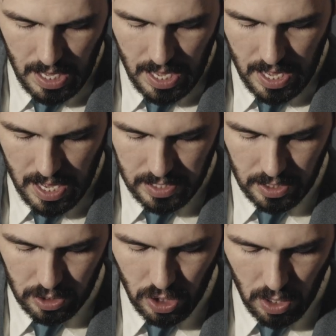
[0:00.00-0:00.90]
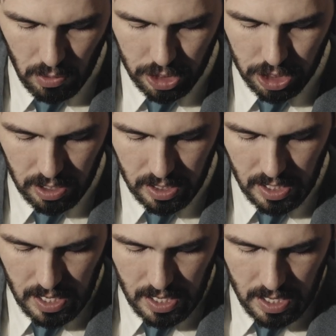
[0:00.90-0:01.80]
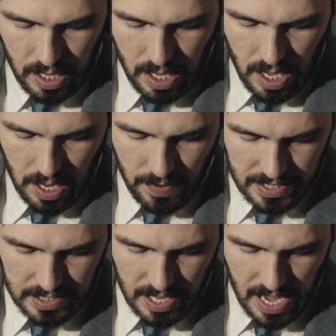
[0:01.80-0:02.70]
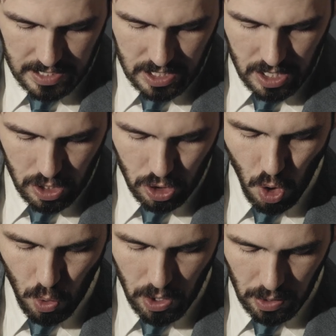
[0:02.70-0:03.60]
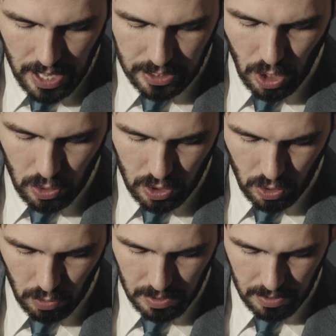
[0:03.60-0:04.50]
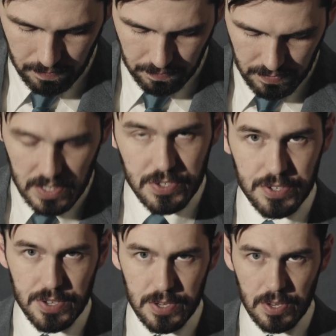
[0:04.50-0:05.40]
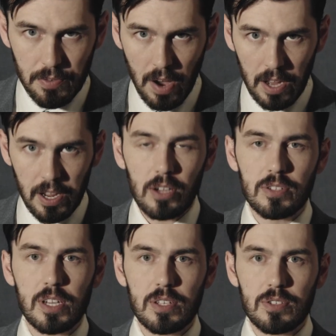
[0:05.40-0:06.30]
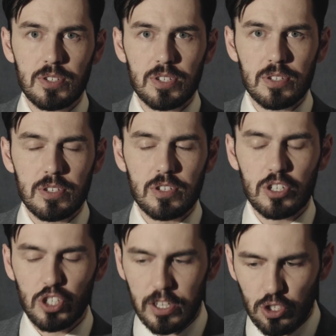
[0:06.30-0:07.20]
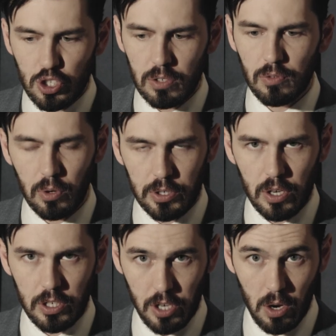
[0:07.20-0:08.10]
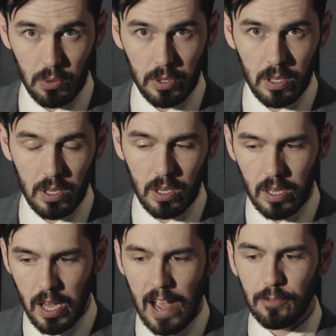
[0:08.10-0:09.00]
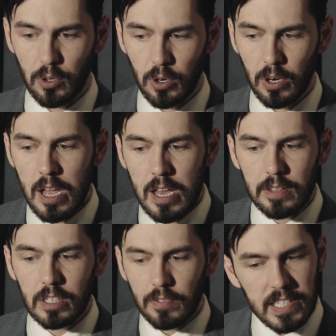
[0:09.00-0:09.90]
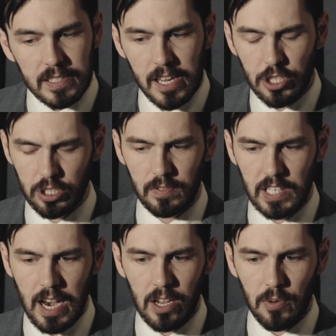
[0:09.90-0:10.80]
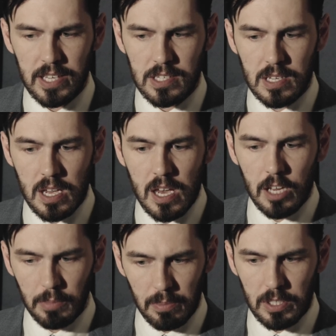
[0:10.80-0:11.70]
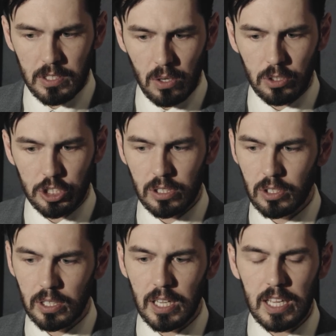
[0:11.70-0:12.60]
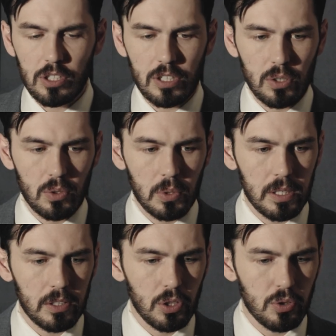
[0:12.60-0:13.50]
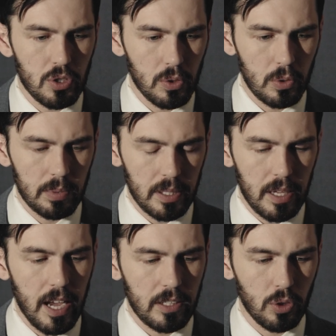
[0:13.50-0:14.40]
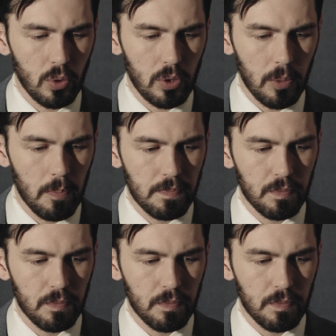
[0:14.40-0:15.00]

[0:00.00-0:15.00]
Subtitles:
And Doge should investigate Google and YouTube. This is Von Helton's suggestion for Doge. After the investigation of the IRS, maybe Doge should look into YouTube and Google.